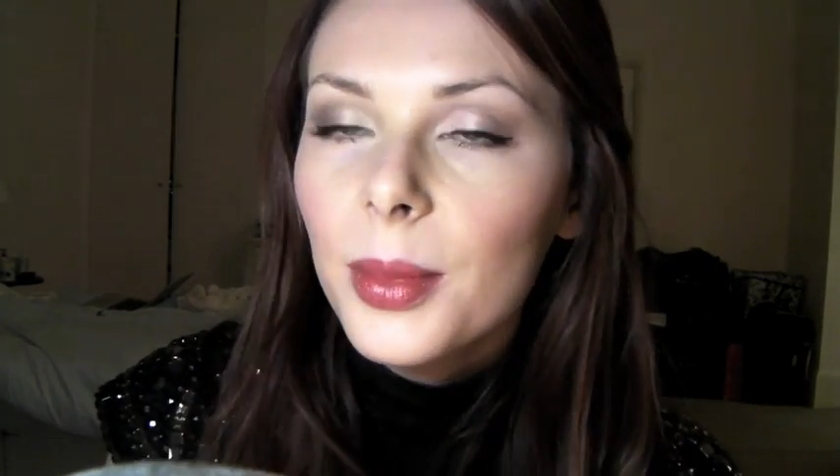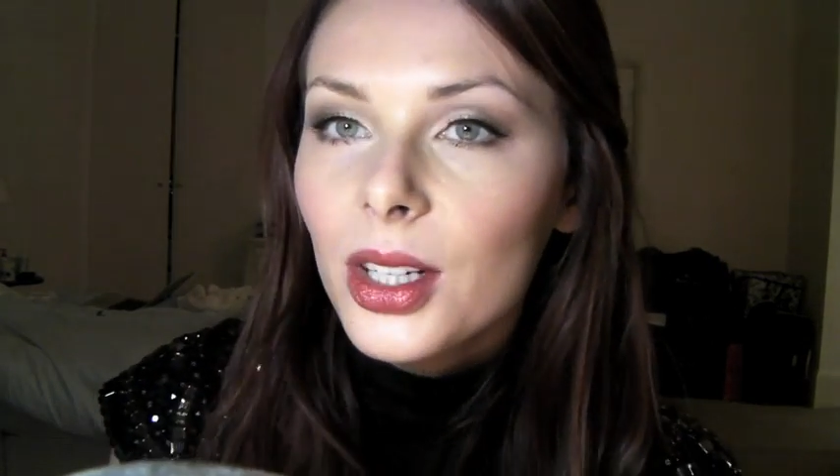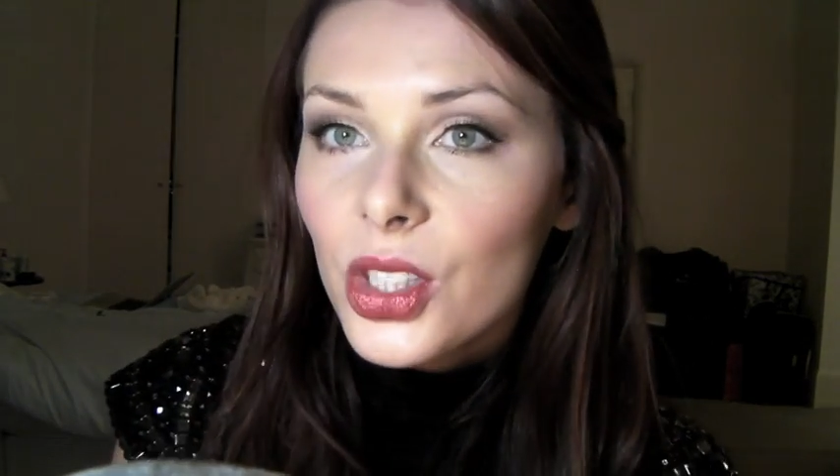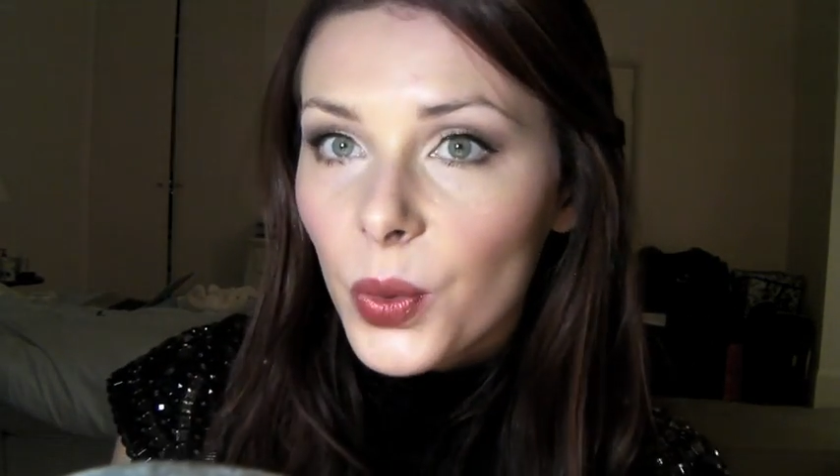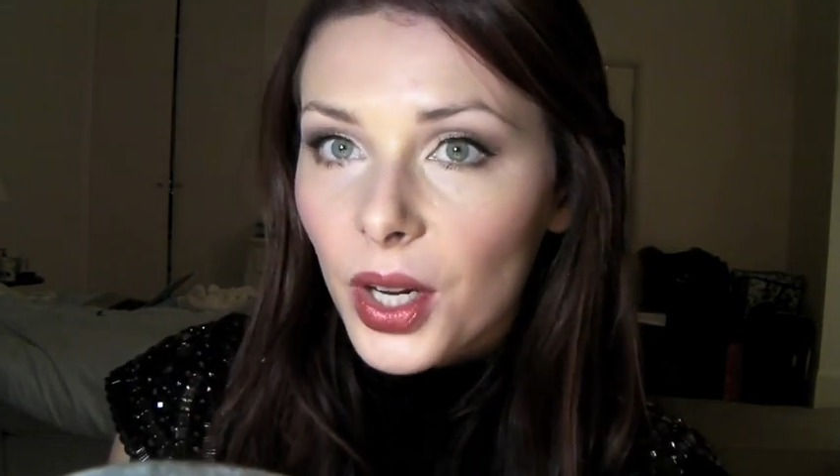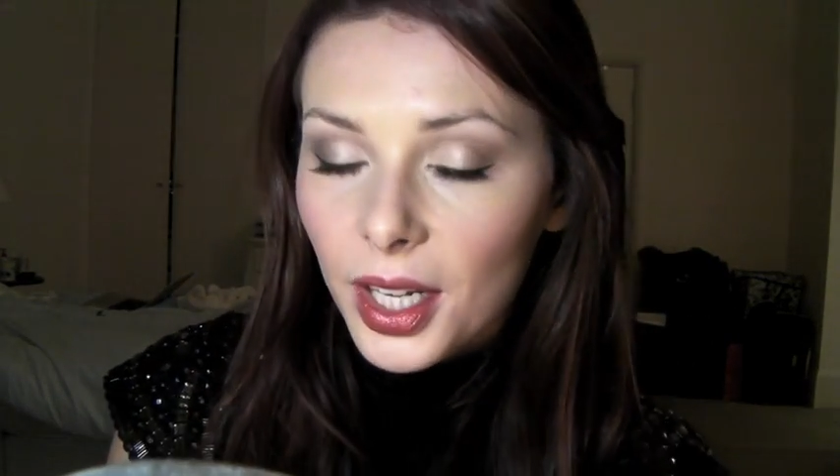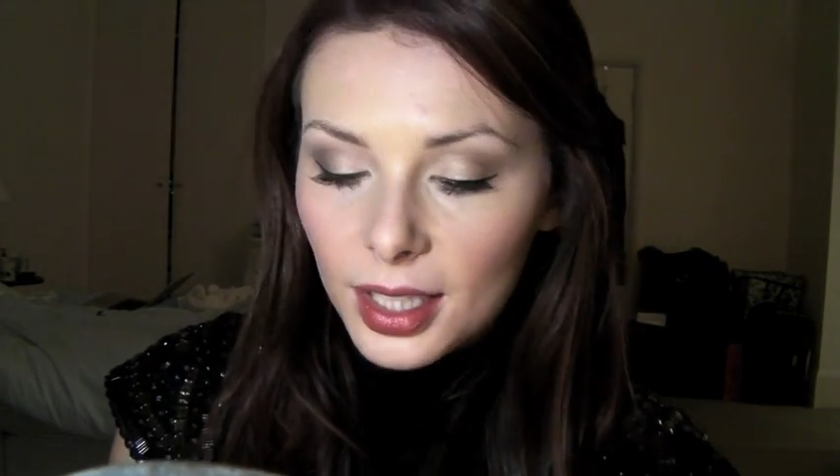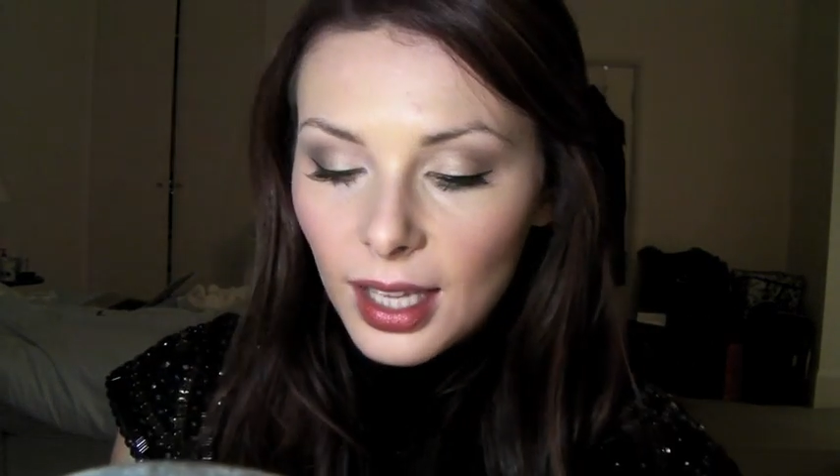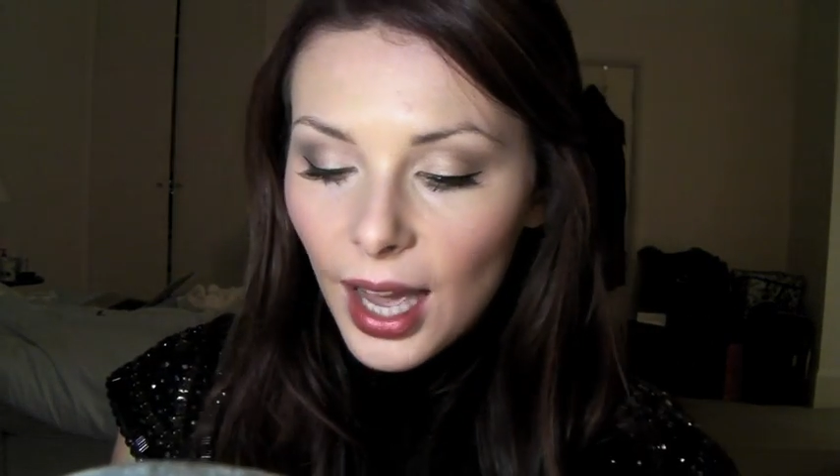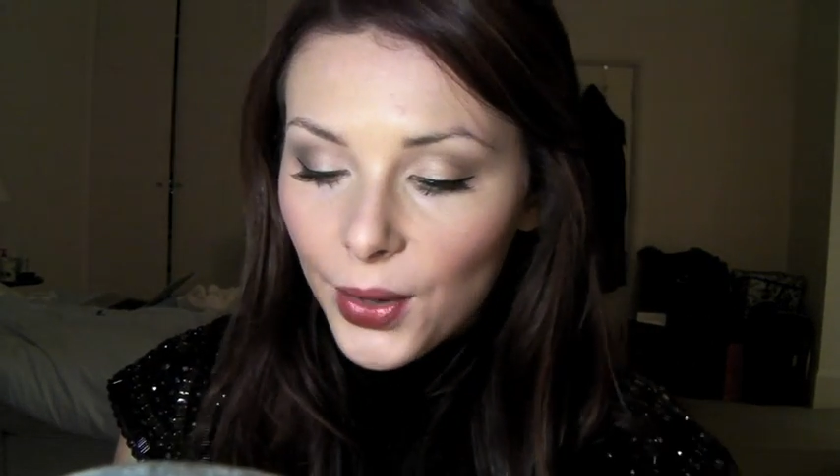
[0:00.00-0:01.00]
actually wearing
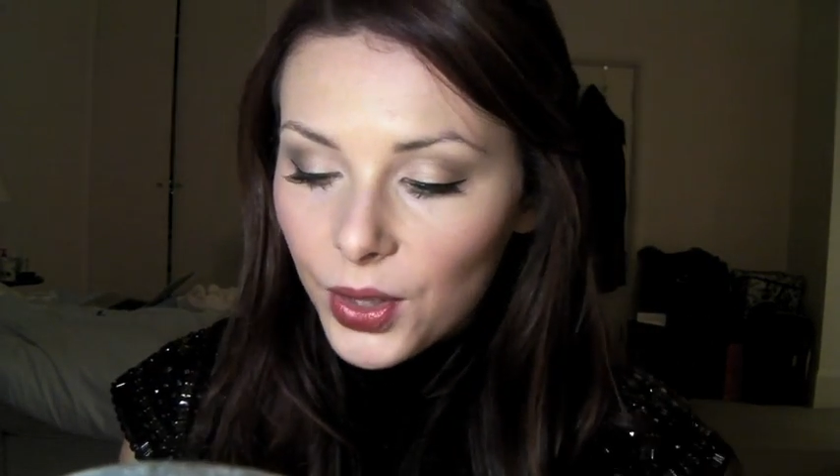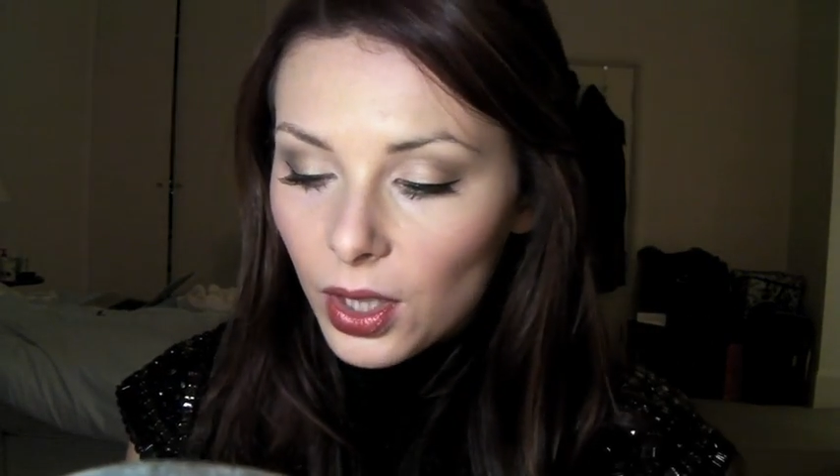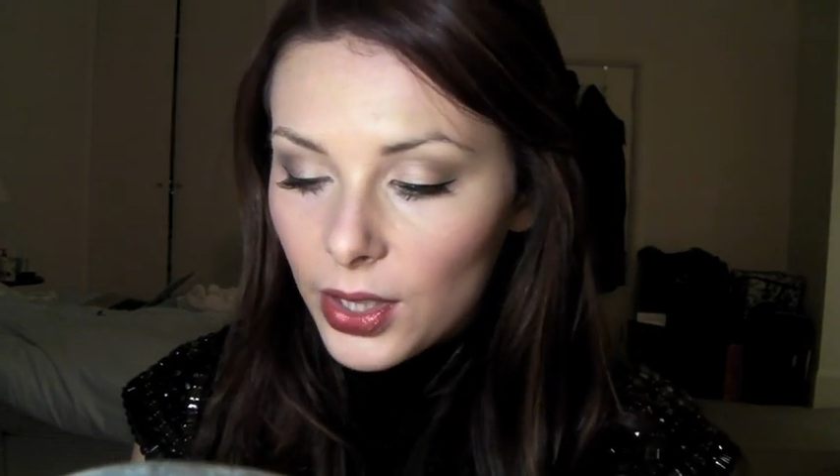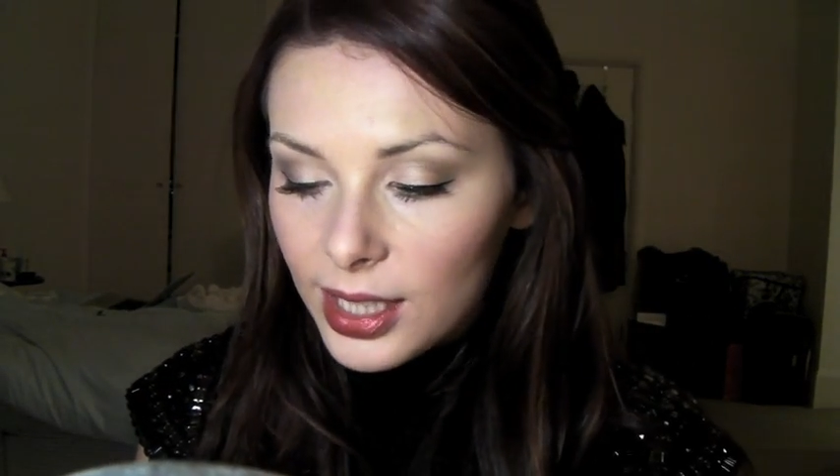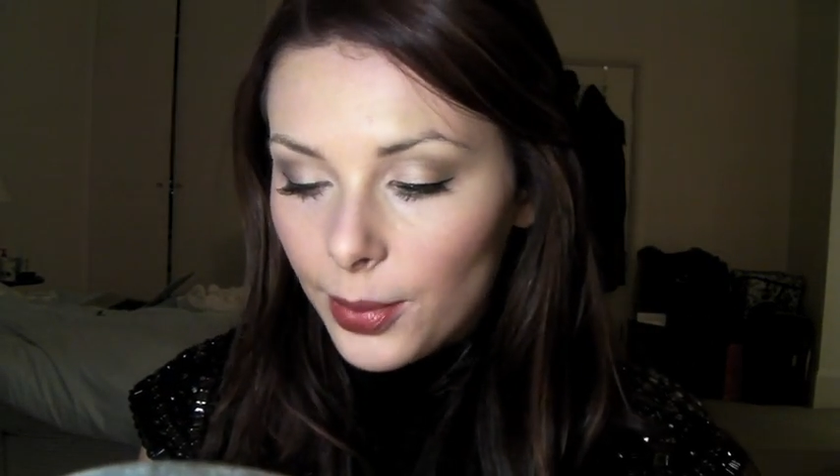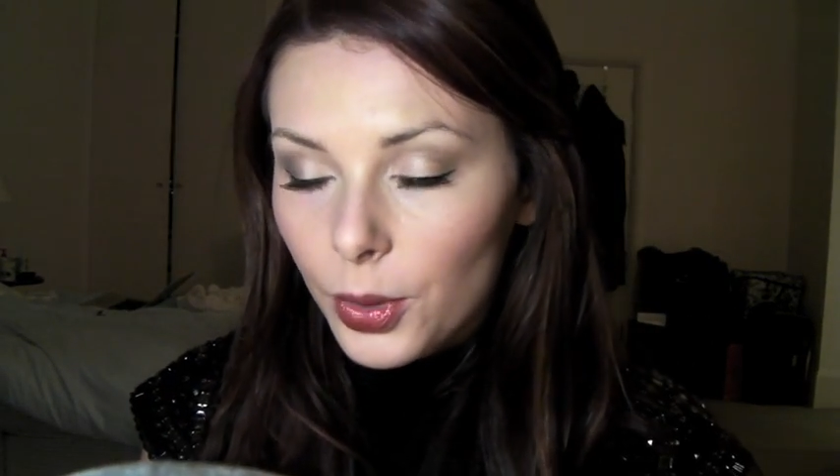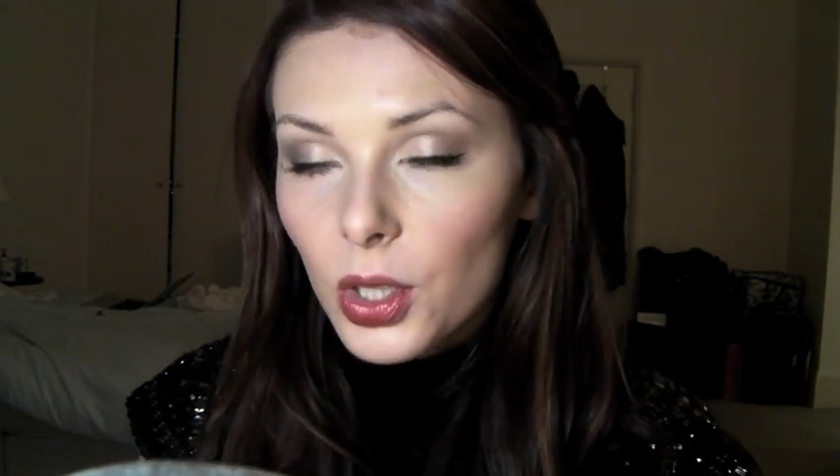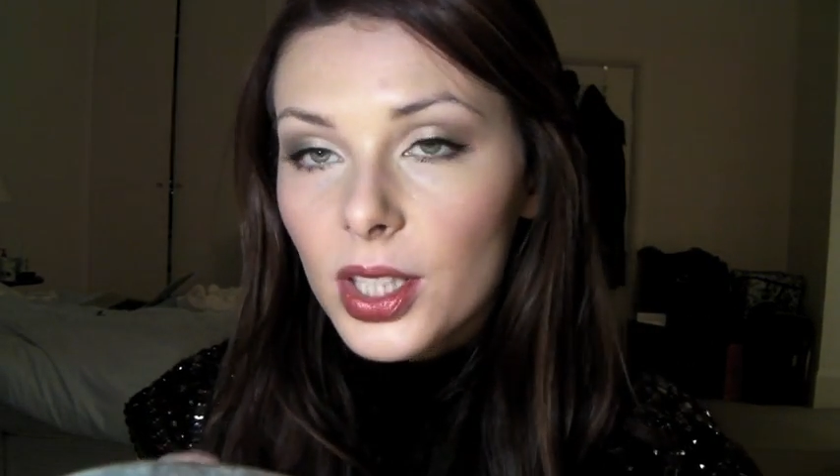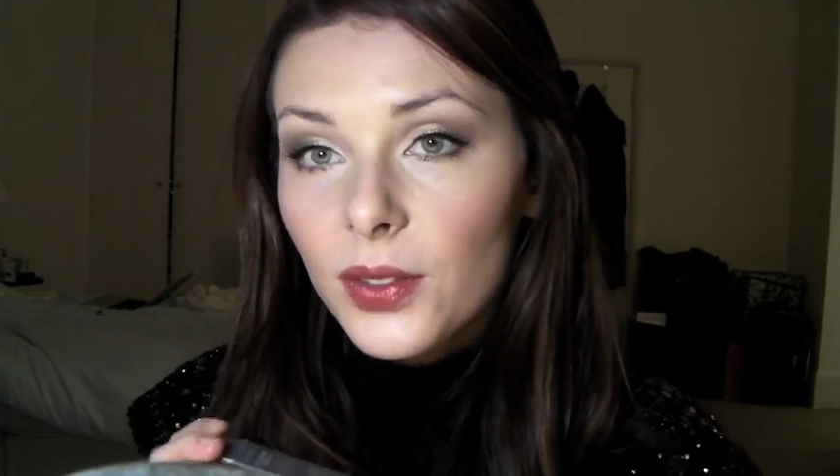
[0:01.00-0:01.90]
an Hourglass lip gloss.